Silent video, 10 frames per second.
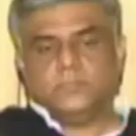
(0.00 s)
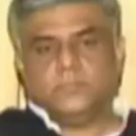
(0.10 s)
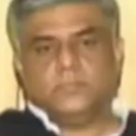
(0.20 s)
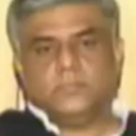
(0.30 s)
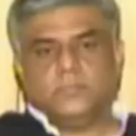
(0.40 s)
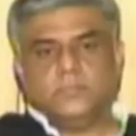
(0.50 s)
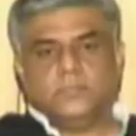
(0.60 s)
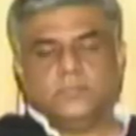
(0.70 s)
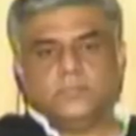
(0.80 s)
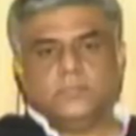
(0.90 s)

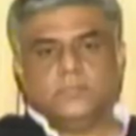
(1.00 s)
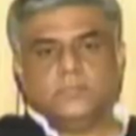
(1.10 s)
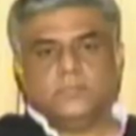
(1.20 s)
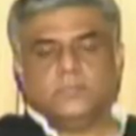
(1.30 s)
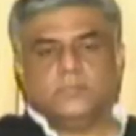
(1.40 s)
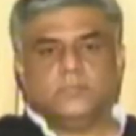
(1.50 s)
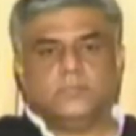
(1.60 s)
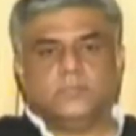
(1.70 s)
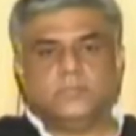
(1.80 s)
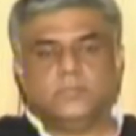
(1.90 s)

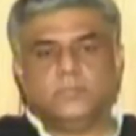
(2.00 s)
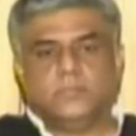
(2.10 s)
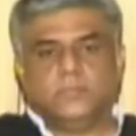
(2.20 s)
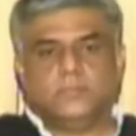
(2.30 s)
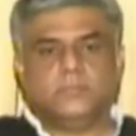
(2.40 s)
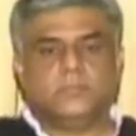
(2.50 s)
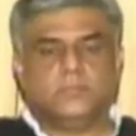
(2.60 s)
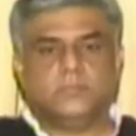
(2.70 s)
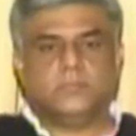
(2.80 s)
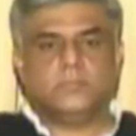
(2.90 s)

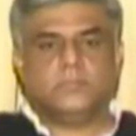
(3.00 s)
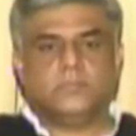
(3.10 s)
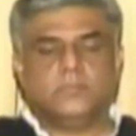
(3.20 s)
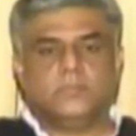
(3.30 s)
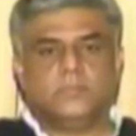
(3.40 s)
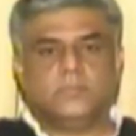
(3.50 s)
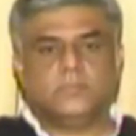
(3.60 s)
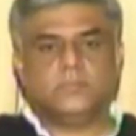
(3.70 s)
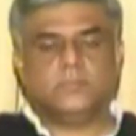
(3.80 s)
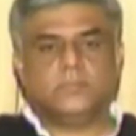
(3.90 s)

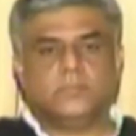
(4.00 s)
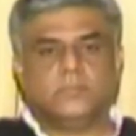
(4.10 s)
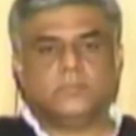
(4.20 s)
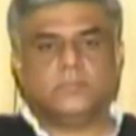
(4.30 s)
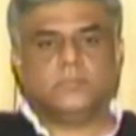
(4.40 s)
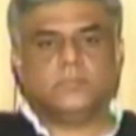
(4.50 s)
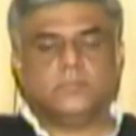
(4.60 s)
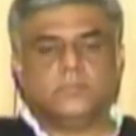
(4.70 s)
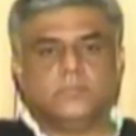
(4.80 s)
(silent)